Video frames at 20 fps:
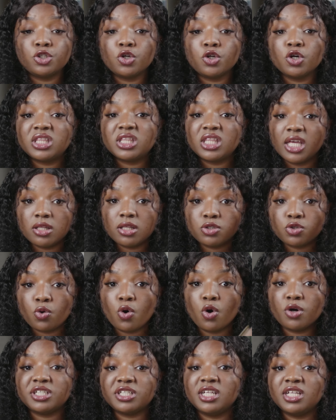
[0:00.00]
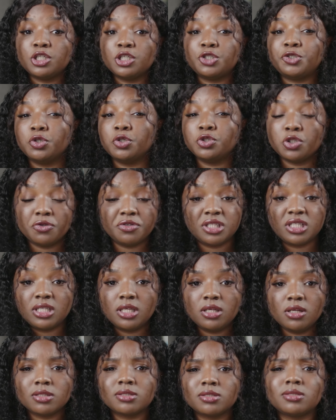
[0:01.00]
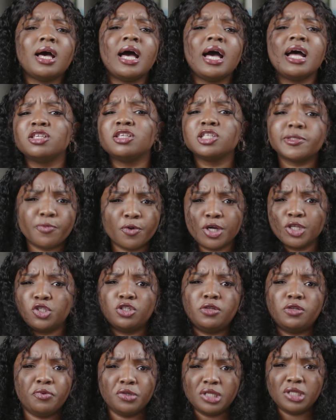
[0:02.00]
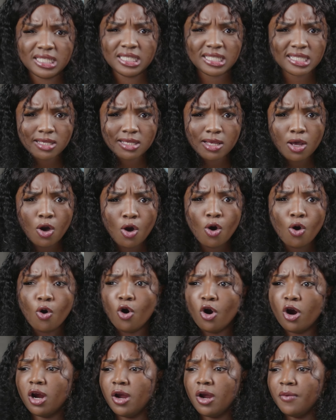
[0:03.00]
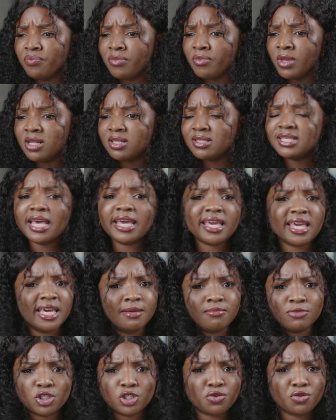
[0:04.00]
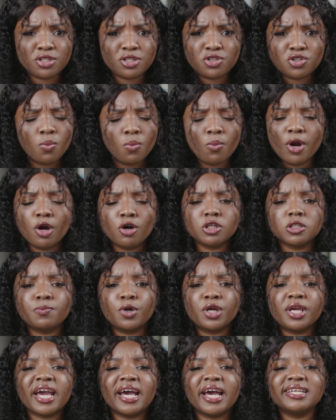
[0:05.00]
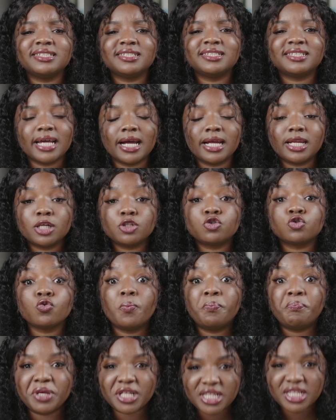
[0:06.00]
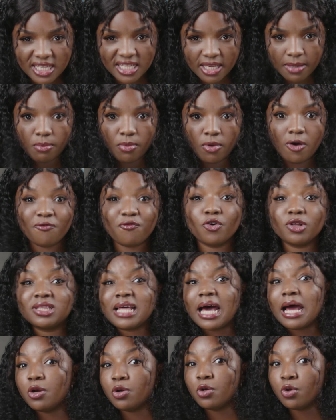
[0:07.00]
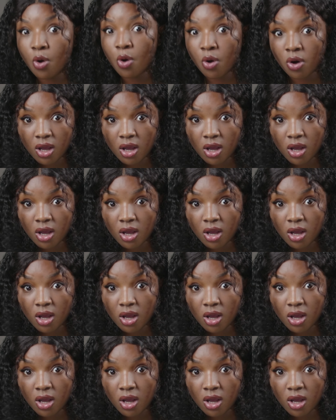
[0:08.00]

think to call the necessary authority to hand this boy to the police or take him straight somewhere else, but you guys decided to beat him for that long,